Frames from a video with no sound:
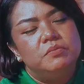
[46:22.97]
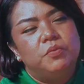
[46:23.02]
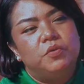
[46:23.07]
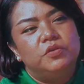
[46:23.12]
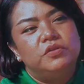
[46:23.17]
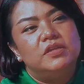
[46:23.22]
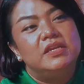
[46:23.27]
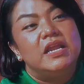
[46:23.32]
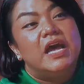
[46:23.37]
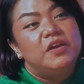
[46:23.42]

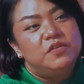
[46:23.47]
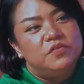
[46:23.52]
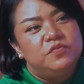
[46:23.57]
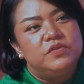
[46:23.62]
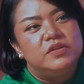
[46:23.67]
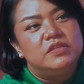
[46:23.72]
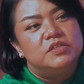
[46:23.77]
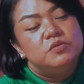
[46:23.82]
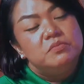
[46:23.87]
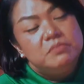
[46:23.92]
important, I
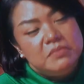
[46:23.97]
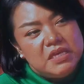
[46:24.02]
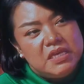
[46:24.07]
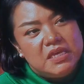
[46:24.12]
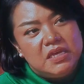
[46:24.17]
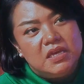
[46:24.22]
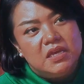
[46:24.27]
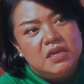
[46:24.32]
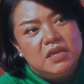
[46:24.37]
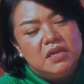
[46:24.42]
feel, to
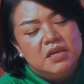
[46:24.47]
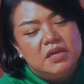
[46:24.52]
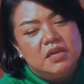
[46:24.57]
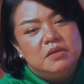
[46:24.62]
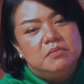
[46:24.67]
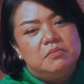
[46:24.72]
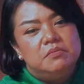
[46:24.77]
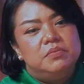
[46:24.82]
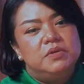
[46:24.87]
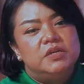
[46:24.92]
me.
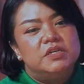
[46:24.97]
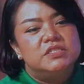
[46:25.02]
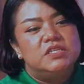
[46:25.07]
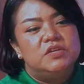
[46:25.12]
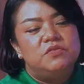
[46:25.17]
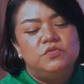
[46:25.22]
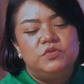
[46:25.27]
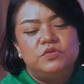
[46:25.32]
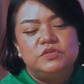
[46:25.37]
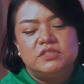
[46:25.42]
Because
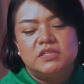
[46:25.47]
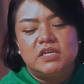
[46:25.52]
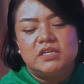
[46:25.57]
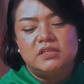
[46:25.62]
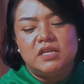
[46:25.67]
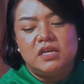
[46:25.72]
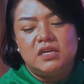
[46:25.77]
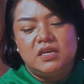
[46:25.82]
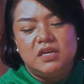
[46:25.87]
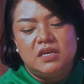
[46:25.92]
if you start
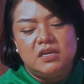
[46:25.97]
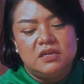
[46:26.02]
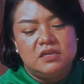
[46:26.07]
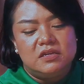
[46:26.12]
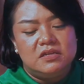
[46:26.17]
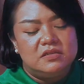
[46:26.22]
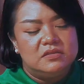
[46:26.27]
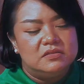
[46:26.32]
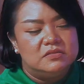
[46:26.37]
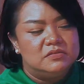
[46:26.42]

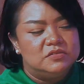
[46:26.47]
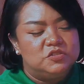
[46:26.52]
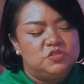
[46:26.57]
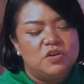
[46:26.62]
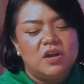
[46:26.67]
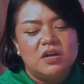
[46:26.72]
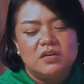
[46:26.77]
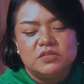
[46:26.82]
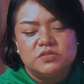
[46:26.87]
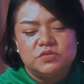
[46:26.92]
taking
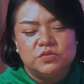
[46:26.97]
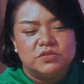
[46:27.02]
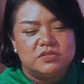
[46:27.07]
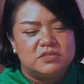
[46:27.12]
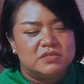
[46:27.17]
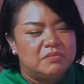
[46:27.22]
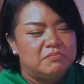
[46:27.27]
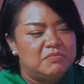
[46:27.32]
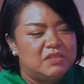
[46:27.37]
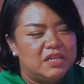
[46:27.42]
drugs or
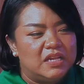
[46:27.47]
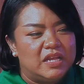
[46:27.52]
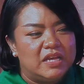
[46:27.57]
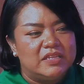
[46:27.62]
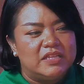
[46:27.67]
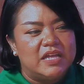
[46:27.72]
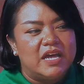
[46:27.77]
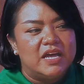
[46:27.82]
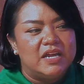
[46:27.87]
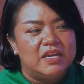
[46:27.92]
something
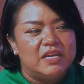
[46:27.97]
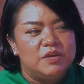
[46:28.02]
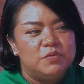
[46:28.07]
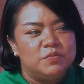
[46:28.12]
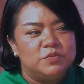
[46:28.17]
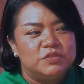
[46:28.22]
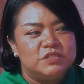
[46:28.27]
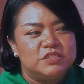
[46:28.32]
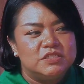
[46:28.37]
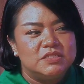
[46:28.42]
like that, it
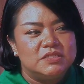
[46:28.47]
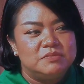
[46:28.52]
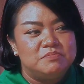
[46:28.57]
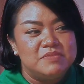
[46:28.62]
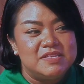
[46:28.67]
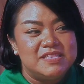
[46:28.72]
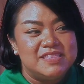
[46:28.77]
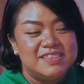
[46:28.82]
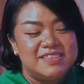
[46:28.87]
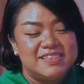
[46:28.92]
will just
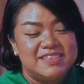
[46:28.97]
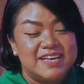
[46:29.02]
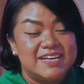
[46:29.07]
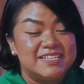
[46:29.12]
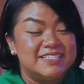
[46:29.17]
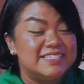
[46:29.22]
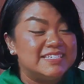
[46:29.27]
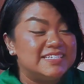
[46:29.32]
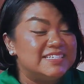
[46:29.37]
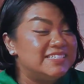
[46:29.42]
be
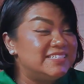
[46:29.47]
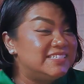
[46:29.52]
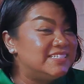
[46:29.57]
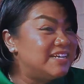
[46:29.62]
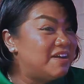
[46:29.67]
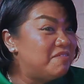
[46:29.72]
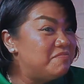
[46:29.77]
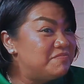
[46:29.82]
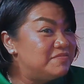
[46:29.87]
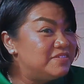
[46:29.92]
test
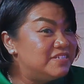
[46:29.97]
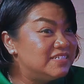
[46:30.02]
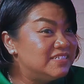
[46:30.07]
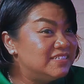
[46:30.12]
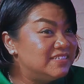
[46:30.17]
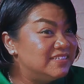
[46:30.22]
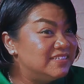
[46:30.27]
kecap je.